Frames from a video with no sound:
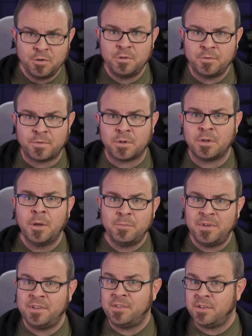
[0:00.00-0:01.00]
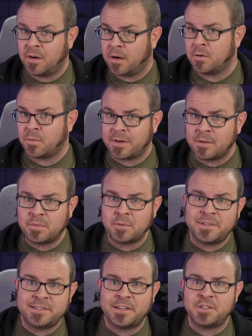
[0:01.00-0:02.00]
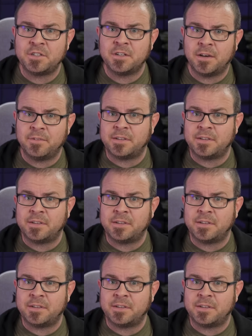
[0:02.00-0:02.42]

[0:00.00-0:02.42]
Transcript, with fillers: useful PC hardware implementation of